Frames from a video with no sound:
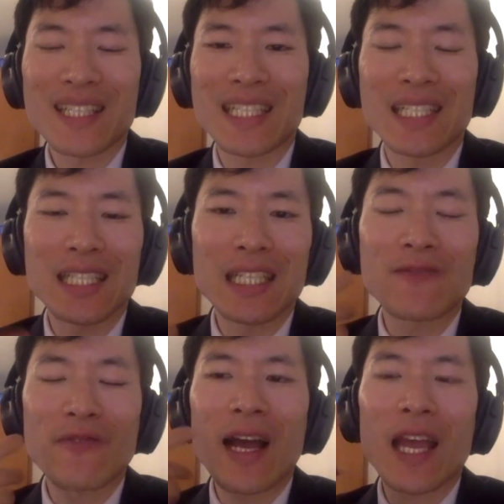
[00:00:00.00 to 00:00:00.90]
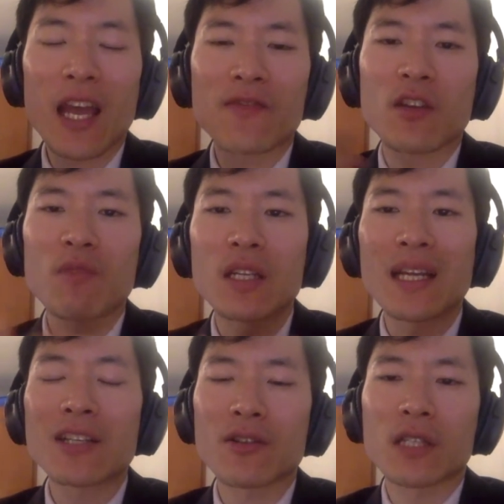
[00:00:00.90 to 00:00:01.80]
Now, if I have some
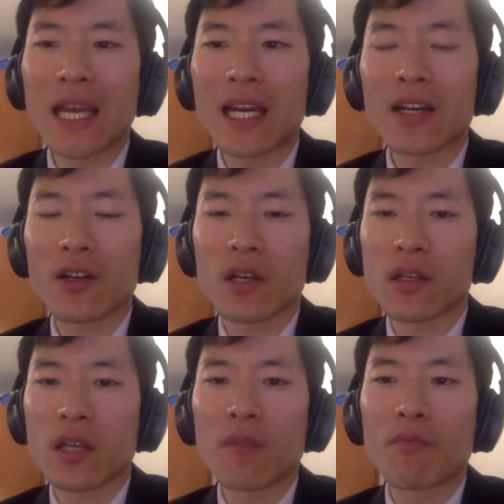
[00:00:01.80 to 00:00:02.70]
edentulous areas,